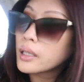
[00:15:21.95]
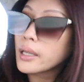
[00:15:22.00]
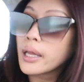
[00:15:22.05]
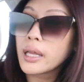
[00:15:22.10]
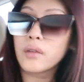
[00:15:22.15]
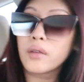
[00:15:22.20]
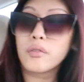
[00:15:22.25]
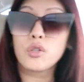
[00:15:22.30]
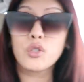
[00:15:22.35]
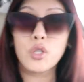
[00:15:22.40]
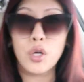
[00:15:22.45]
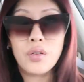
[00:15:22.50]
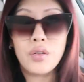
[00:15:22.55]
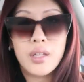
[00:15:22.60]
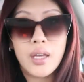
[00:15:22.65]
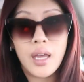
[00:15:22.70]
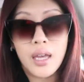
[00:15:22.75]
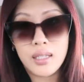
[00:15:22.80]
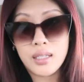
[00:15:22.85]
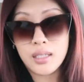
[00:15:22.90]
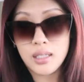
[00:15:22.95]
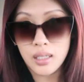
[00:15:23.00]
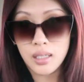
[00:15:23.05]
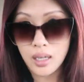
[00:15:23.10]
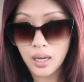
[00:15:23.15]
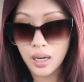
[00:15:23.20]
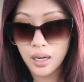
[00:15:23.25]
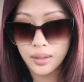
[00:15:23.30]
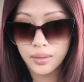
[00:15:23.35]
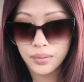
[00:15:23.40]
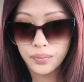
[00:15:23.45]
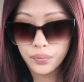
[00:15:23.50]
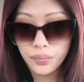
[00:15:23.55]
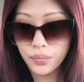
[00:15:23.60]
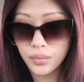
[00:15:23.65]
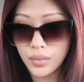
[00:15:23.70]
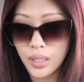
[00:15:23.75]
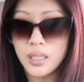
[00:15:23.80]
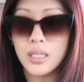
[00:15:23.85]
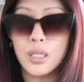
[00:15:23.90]
like if you turn the AC on,
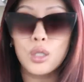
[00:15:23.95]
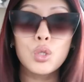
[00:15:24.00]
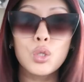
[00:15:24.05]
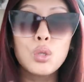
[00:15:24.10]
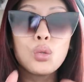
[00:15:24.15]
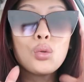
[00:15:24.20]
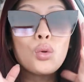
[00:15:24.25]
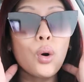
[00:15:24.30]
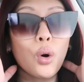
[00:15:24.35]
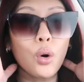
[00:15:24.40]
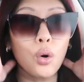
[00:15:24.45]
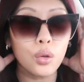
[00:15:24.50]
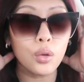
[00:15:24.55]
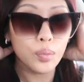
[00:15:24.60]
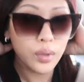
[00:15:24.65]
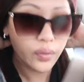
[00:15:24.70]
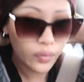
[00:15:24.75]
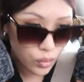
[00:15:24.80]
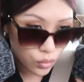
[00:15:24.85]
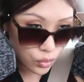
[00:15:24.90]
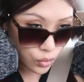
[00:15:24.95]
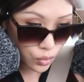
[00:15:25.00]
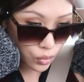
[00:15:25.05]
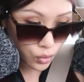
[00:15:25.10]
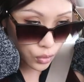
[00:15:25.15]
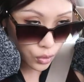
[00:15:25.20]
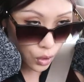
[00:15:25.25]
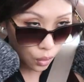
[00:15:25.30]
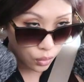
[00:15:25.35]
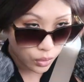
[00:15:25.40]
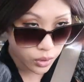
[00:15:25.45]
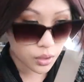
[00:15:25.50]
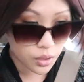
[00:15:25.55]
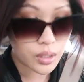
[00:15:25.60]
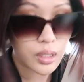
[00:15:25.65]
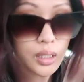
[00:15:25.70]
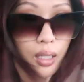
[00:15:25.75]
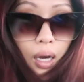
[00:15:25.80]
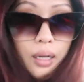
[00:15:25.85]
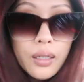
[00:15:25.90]
it's like too cold, but if you don't
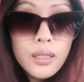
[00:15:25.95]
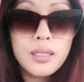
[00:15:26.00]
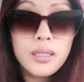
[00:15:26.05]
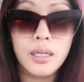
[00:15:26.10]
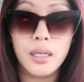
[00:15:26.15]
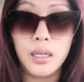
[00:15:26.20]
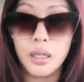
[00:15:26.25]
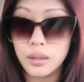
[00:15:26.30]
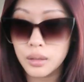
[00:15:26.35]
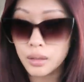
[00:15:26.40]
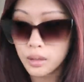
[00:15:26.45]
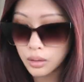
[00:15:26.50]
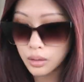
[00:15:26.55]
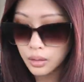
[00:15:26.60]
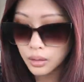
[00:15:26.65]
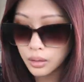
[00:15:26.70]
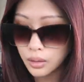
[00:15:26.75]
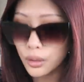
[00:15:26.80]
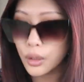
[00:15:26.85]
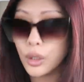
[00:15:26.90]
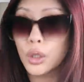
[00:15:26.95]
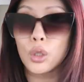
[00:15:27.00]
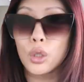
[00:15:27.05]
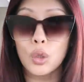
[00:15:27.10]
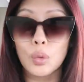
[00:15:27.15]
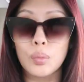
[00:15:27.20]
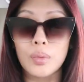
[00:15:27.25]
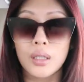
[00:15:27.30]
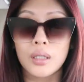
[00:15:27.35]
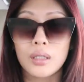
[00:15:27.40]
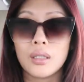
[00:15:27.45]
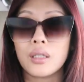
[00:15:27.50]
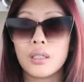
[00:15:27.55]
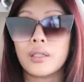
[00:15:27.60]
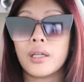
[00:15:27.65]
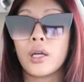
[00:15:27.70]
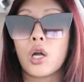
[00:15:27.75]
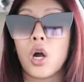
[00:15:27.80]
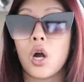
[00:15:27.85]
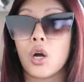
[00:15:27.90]
turn it on, it's like a little humid
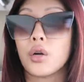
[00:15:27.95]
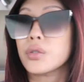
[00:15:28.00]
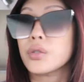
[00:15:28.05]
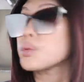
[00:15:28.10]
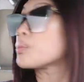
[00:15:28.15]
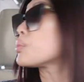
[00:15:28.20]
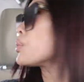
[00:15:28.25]
and like hard to